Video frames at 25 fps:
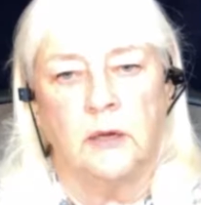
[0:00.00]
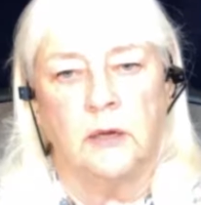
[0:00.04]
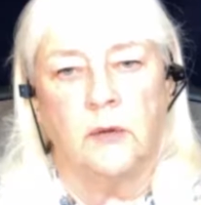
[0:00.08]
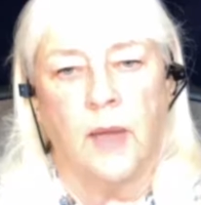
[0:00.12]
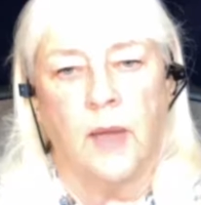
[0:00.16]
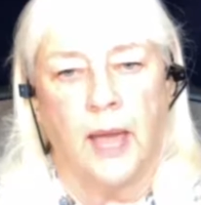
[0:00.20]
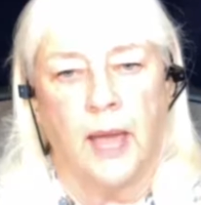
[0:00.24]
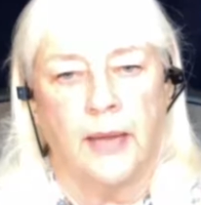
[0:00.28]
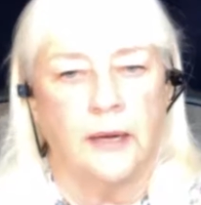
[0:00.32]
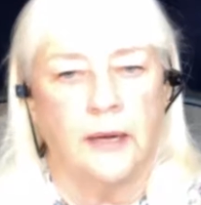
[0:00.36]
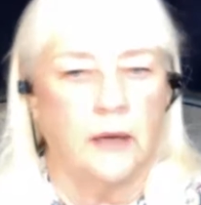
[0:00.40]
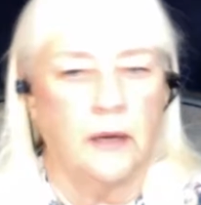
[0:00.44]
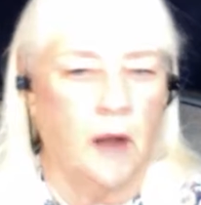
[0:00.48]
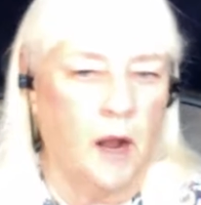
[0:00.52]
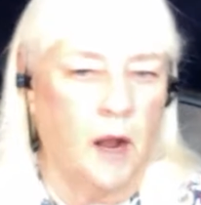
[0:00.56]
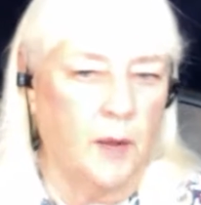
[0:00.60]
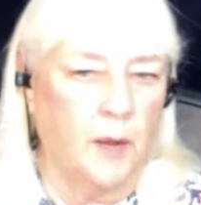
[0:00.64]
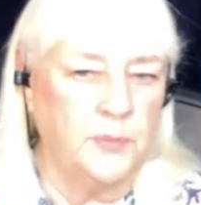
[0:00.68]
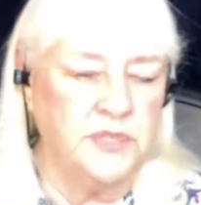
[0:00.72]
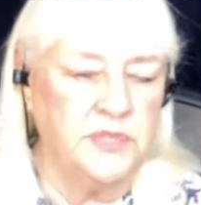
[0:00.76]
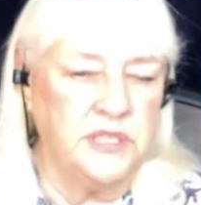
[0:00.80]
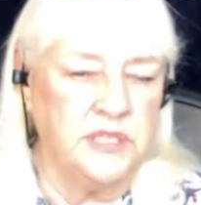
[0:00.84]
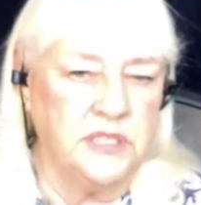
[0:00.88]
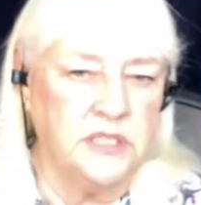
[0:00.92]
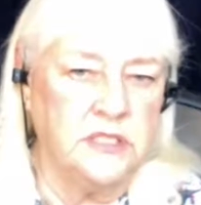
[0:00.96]
you had an
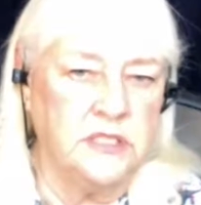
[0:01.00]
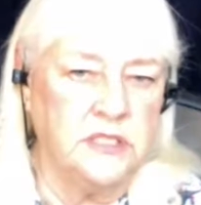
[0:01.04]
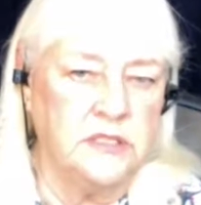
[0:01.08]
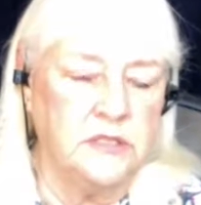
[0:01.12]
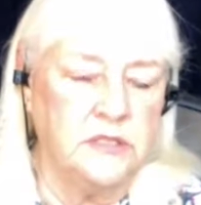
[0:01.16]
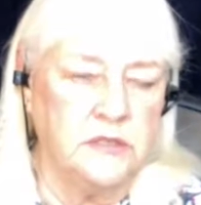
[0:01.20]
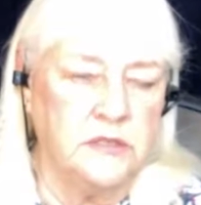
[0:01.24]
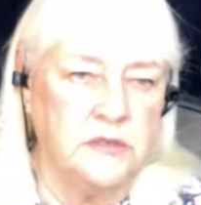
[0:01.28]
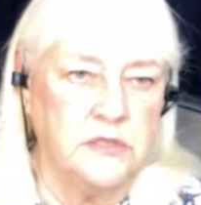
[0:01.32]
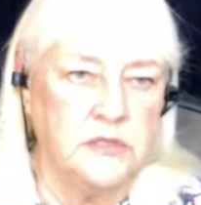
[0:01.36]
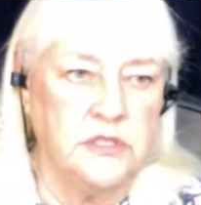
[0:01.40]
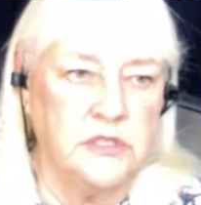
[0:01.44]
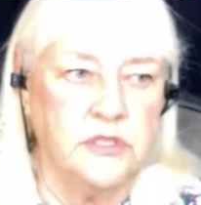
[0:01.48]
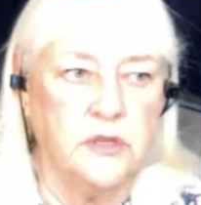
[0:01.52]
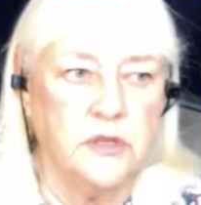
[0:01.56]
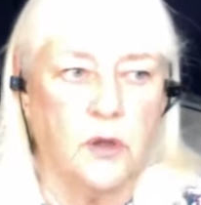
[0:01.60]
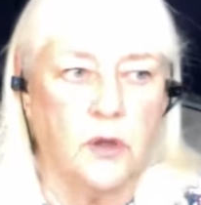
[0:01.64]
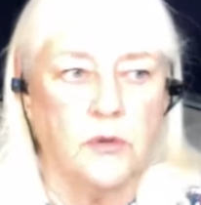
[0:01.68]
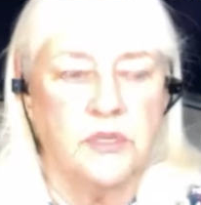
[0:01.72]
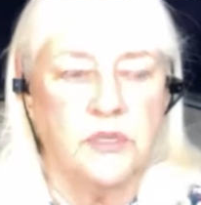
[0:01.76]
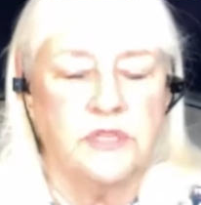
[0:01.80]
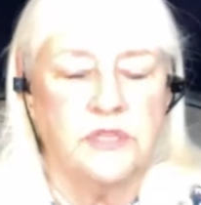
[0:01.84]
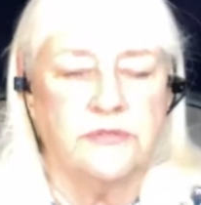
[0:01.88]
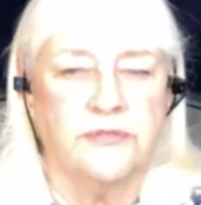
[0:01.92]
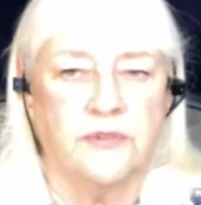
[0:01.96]
option to
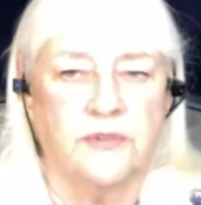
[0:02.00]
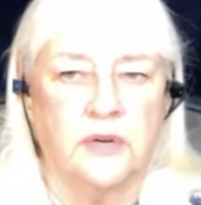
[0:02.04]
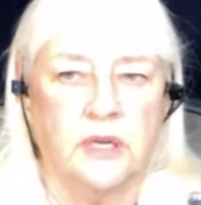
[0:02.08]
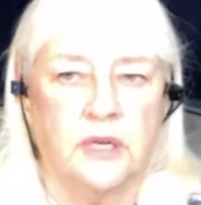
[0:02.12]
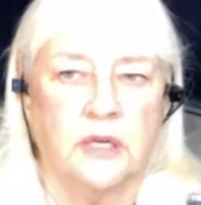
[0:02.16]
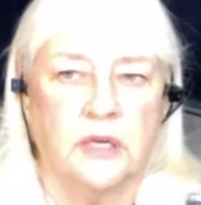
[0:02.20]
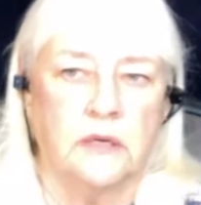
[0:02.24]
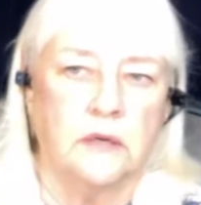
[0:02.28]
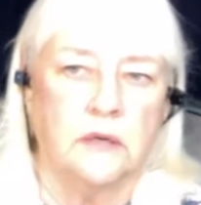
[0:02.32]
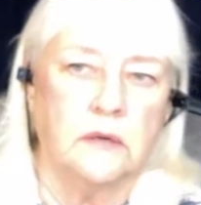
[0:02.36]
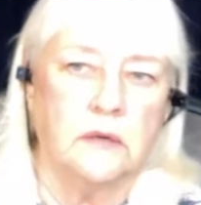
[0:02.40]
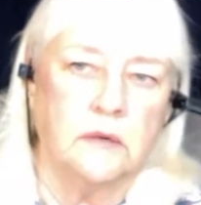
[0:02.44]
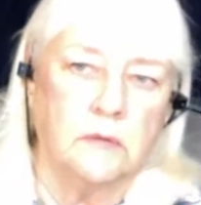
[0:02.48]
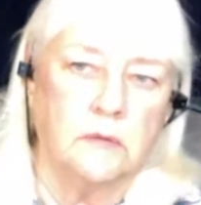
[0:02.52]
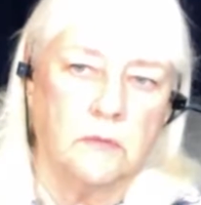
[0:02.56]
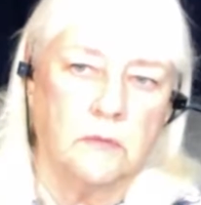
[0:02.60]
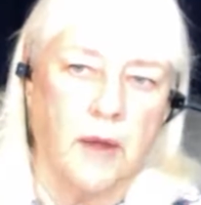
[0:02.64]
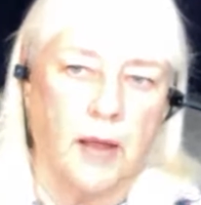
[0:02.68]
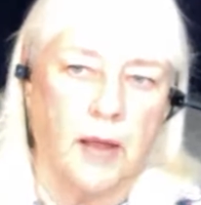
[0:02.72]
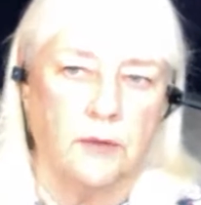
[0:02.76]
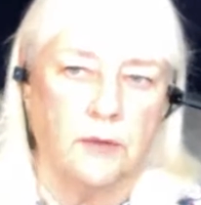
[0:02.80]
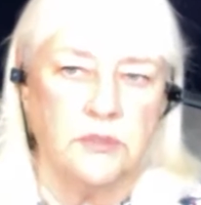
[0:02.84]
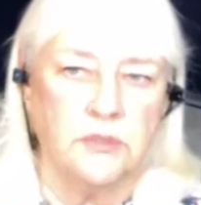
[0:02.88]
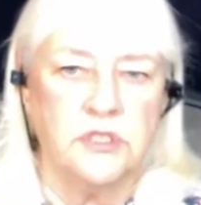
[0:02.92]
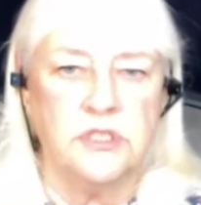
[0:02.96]
go different
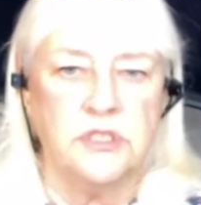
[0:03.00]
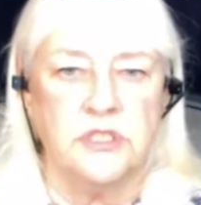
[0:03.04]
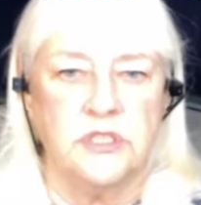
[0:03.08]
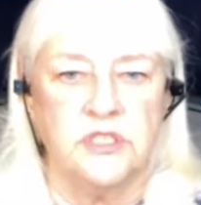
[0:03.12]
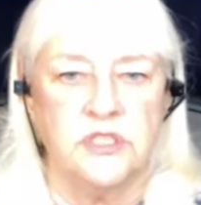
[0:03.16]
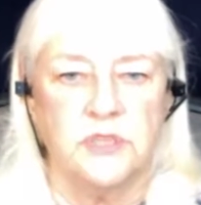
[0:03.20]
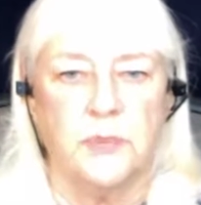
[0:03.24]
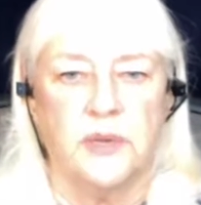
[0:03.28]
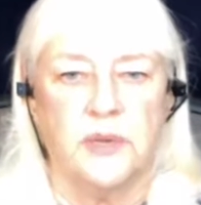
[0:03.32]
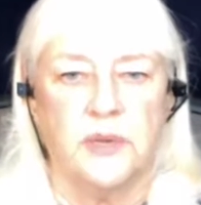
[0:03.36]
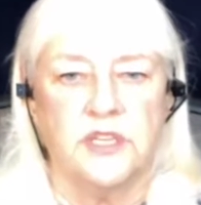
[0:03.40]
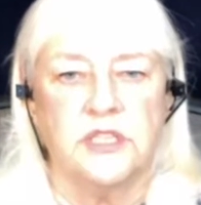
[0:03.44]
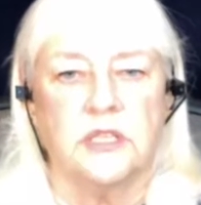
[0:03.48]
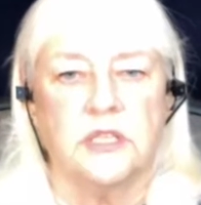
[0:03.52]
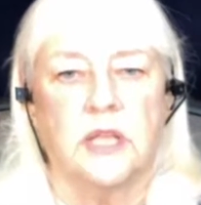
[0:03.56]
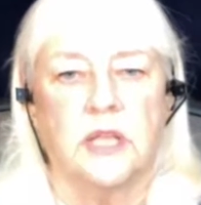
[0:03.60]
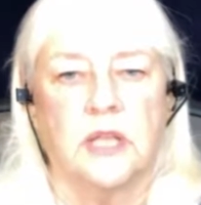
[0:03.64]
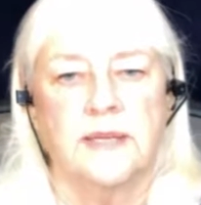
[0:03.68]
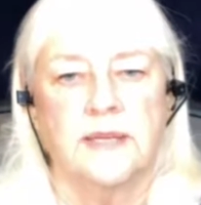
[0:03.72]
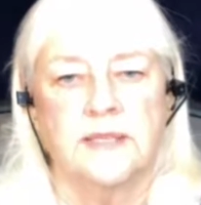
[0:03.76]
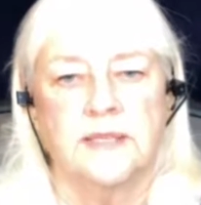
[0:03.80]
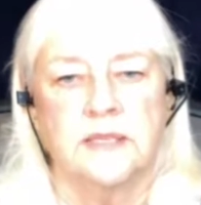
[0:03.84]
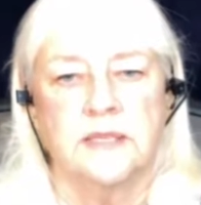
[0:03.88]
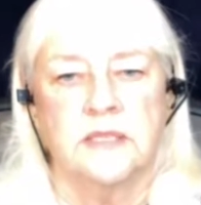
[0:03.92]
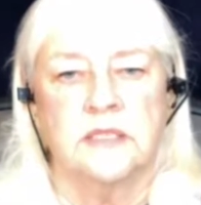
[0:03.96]
routes to
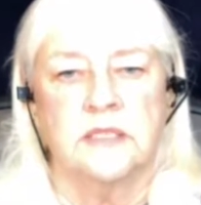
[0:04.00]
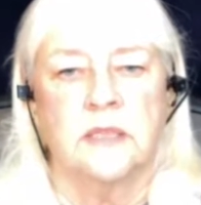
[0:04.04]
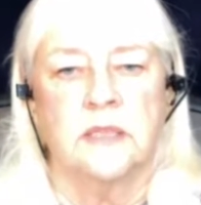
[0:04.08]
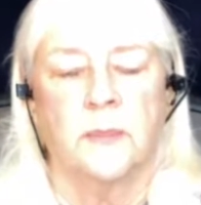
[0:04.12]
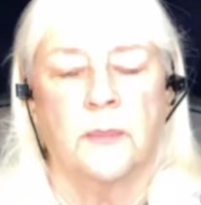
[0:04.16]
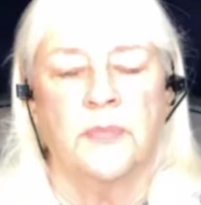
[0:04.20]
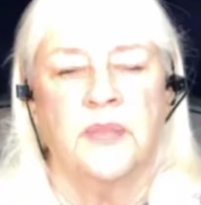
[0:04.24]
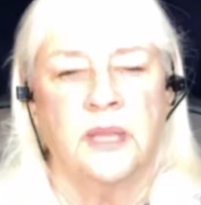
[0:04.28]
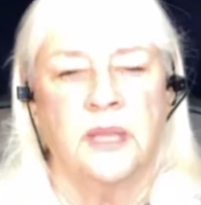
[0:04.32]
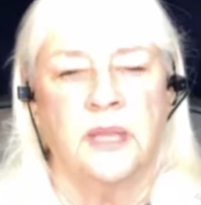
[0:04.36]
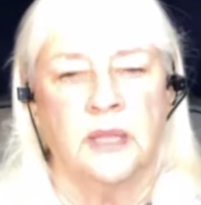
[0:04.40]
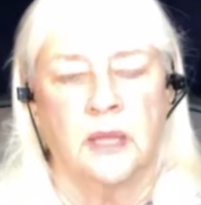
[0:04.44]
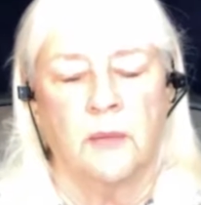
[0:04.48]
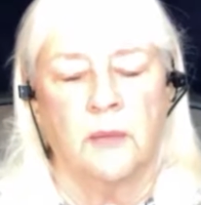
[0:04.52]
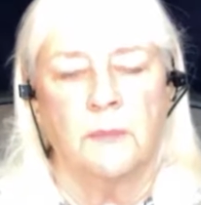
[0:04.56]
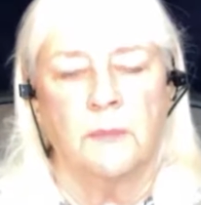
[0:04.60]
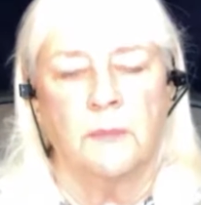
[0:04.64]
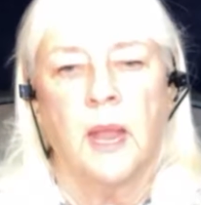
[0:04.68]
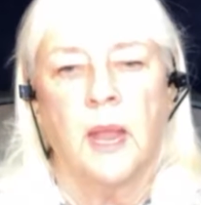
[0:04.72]
specialize in something.